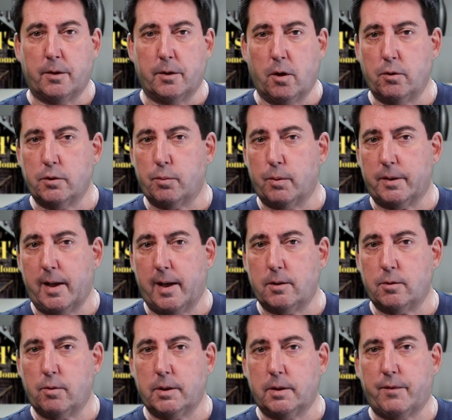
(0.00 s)
Those with
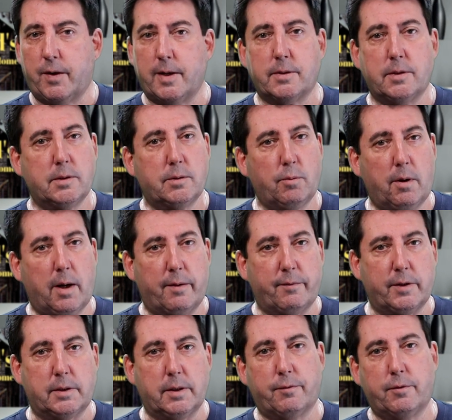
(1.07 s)
Android devices will
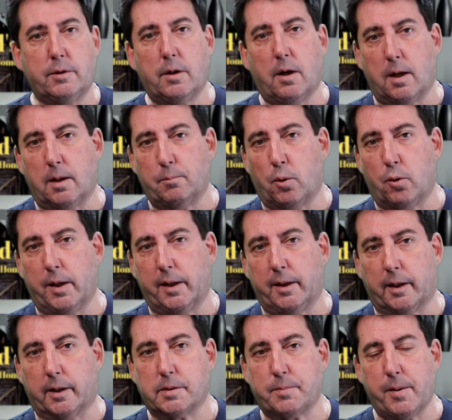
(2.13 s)
have a different
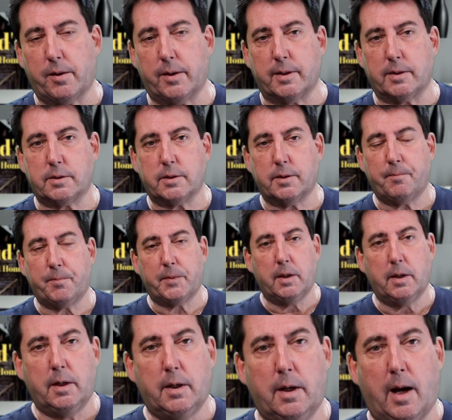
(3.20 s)
onboarding experience.
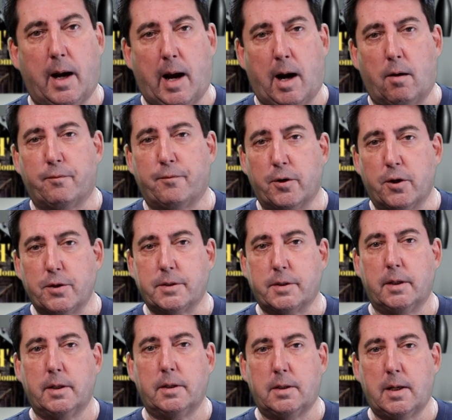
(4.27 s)
I'll
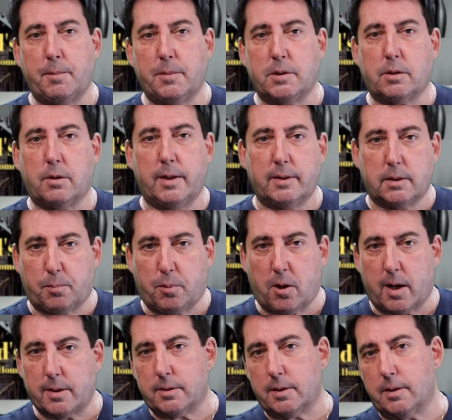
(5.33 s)
first demonstrate the
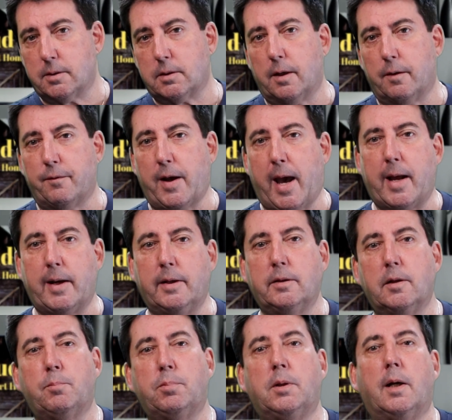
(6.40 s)
process of adding
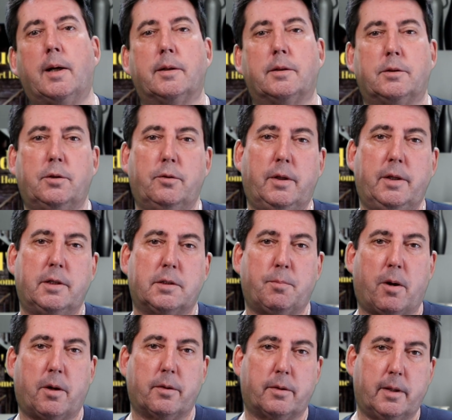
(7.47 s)
the plug to the
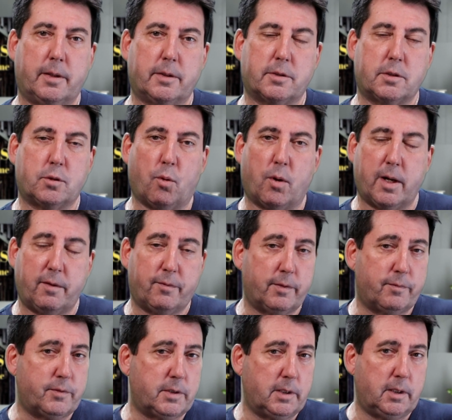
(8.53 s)
SmartThings
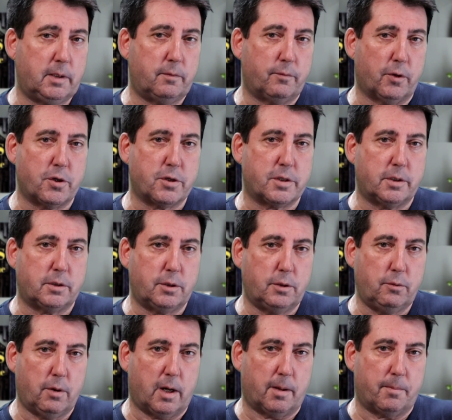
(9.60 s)
2015 version
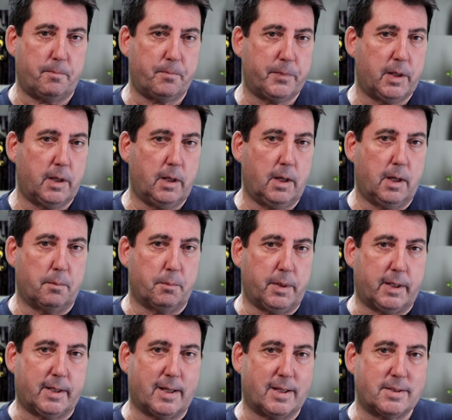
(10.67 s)
2 hub.
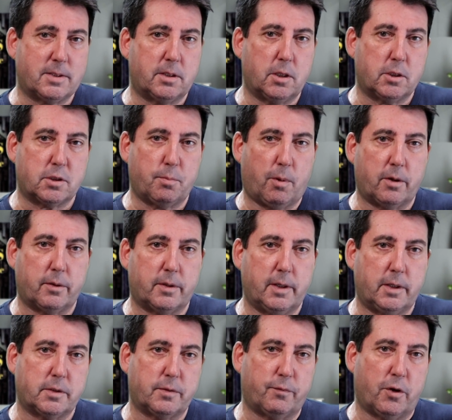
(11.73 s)
Because the SmartThings